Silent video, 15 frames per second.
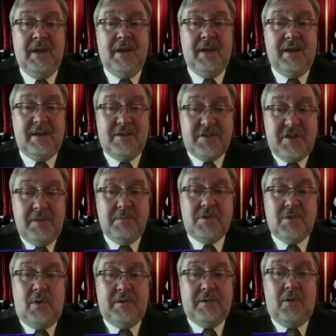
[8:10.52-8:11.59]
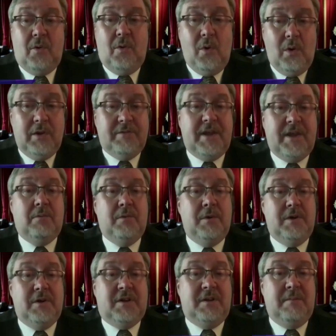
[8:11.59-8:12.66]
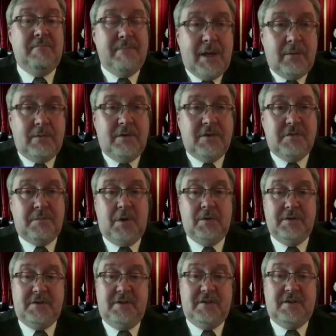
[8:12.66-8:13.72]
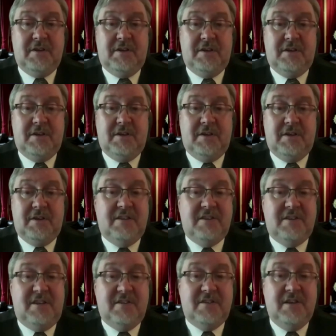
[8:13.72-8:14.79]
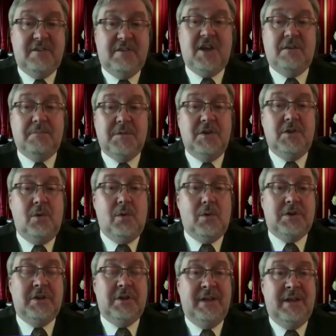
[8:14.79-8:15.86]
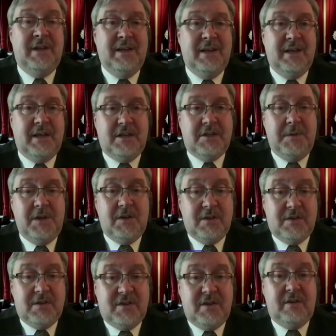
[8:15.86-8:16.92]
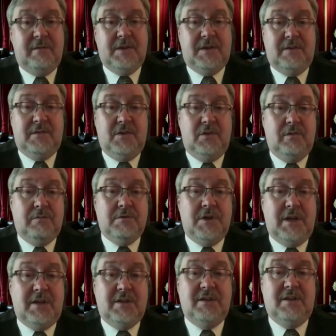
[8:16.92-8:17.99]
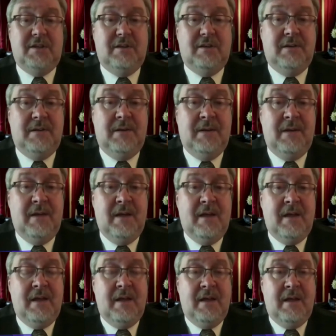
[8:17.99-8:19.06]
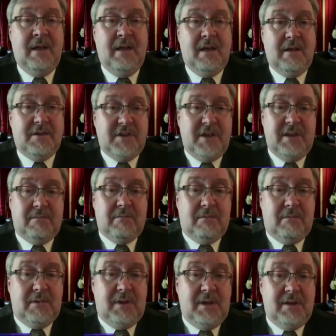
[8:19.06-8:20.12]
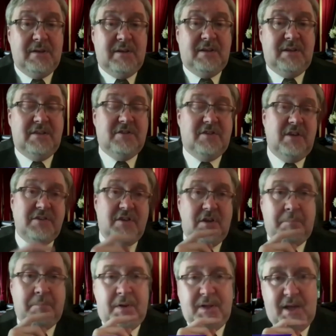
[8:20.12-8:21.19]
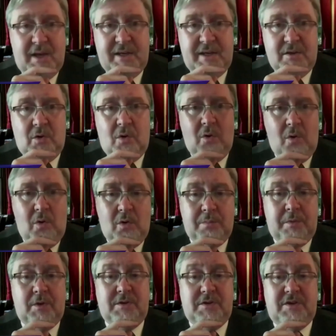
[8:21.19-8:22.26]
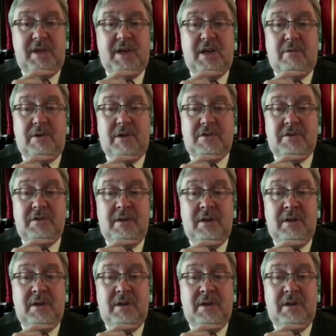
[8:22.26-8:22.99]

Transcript: Yet it seems all of that work, the mountains of policy studies and analyses, has come to naught. And it's been conservatives who have rejected it. I'll say here that this doesn't apply in all policy areas.